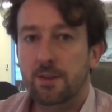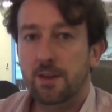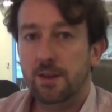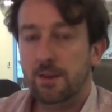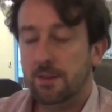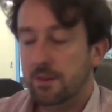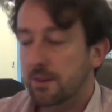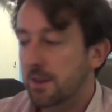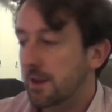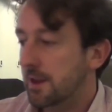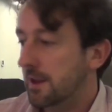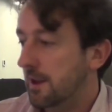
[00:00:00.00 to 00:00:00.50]

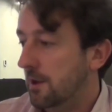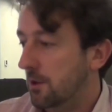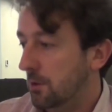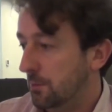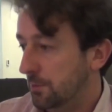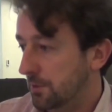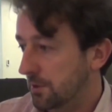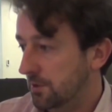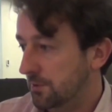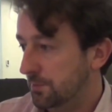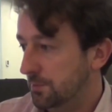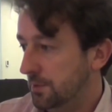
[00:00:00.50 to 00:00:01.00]
they
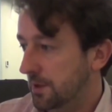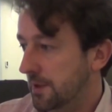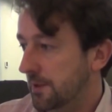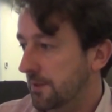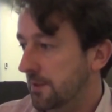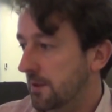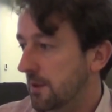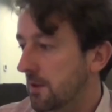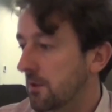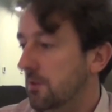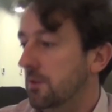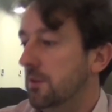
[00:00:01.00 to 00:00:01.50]
help
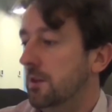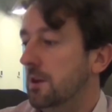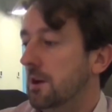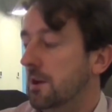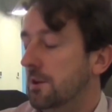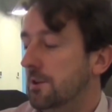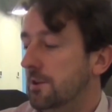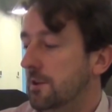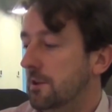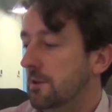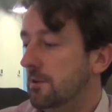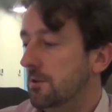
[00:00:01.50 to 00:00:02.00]
explain the
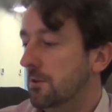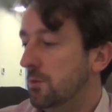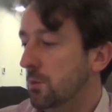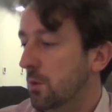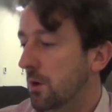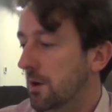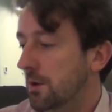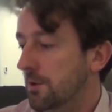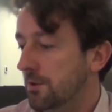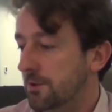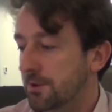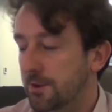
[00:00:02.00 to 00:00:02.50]
idea and
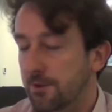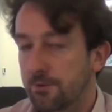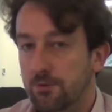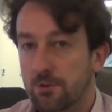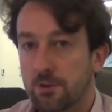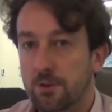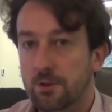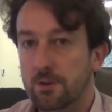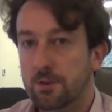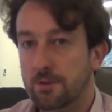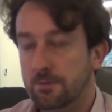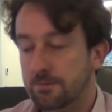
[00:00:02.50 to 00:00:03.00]
why it's
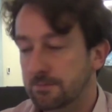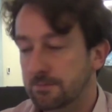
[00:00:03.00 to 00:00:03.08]
different.